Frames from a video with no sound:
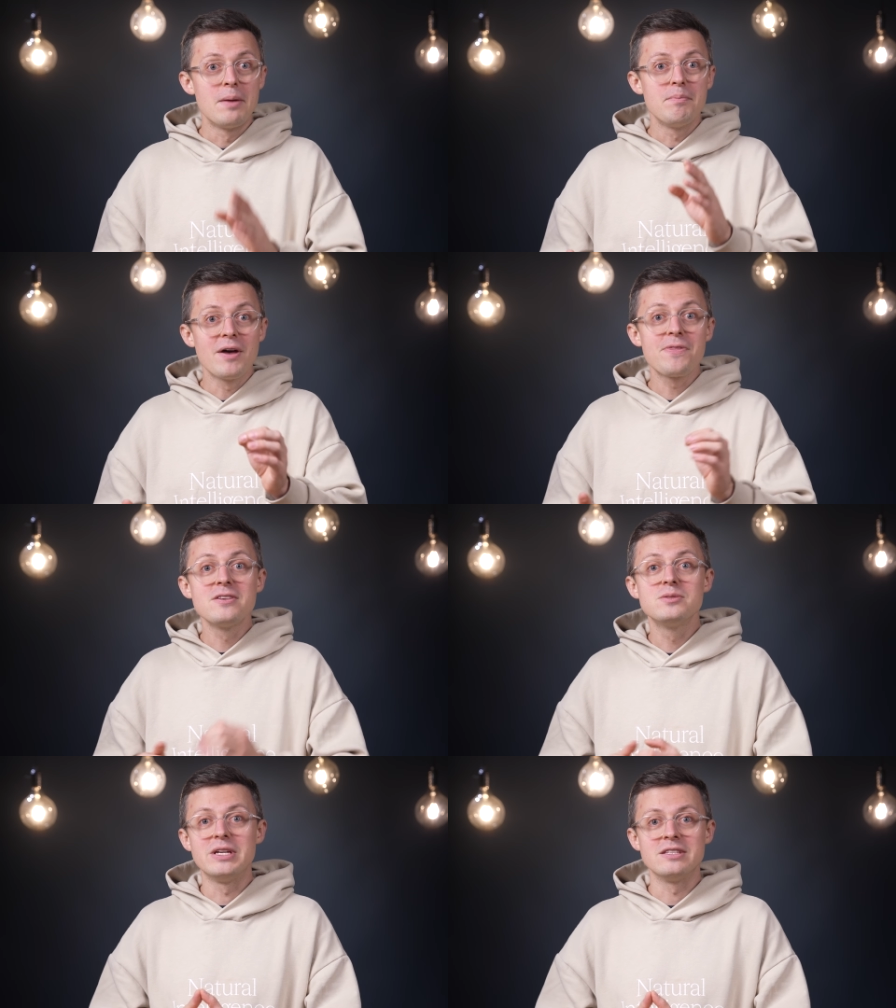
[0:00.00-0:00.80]
But
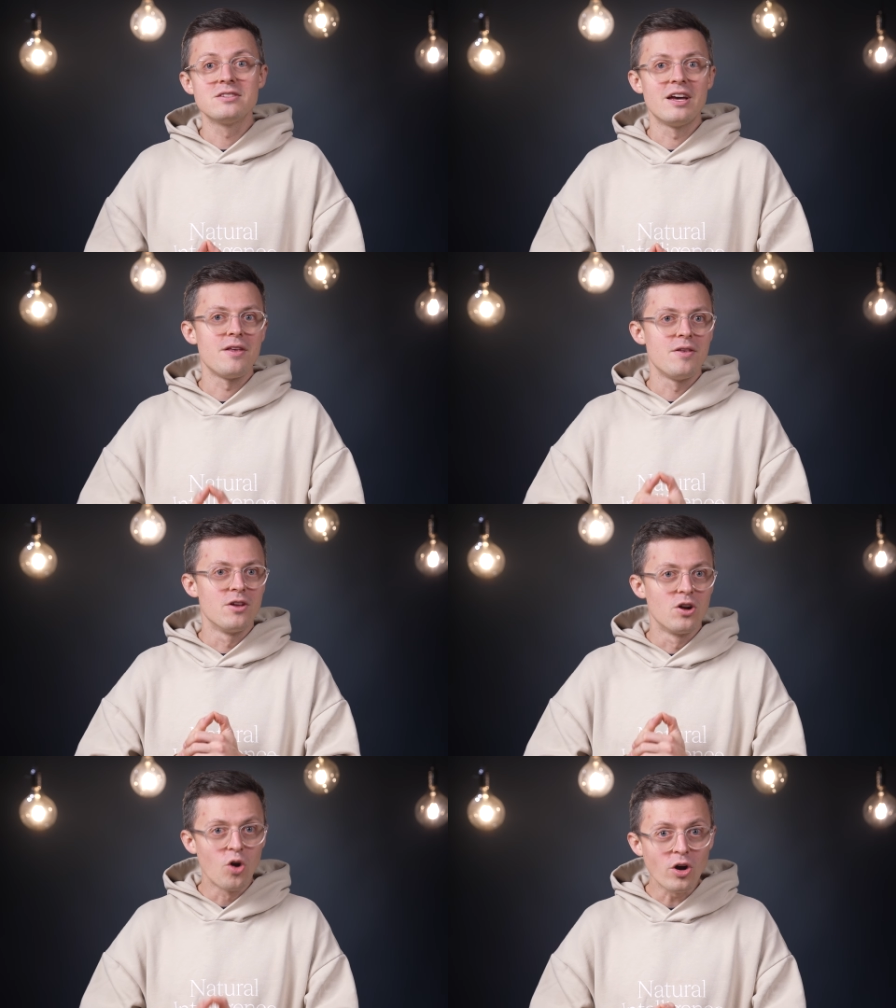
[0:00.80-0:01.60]
this means that in
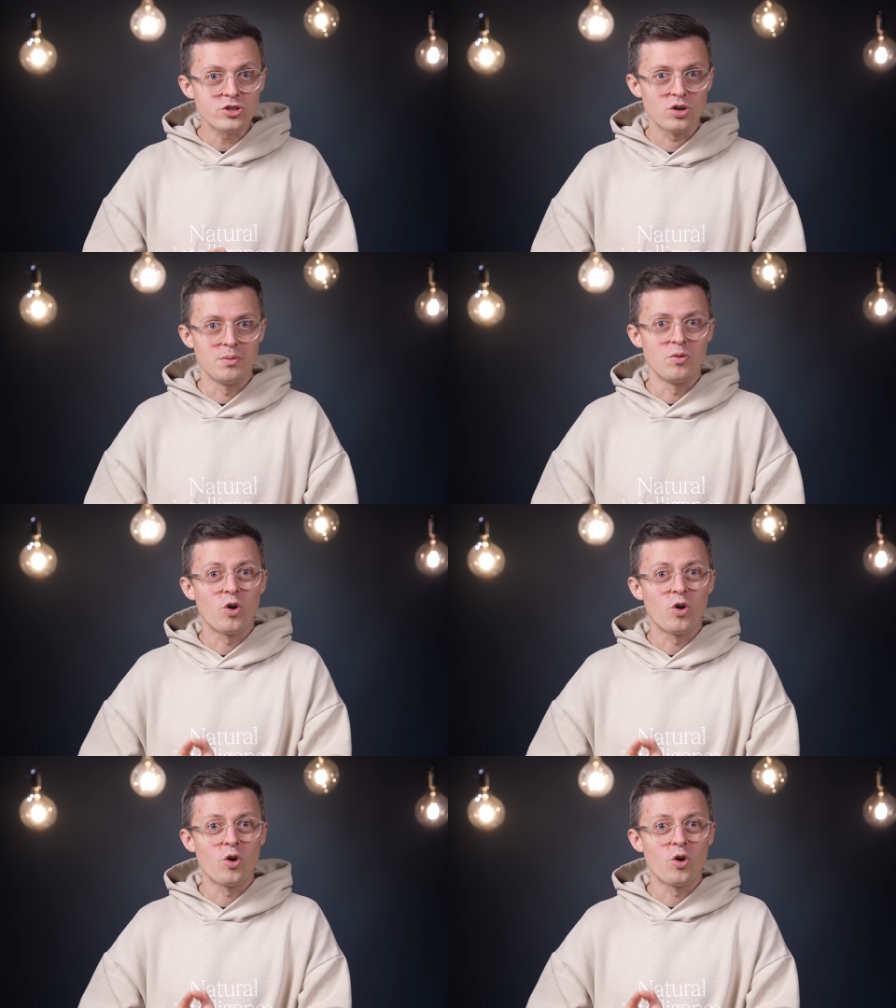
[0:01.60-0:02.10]
the long term,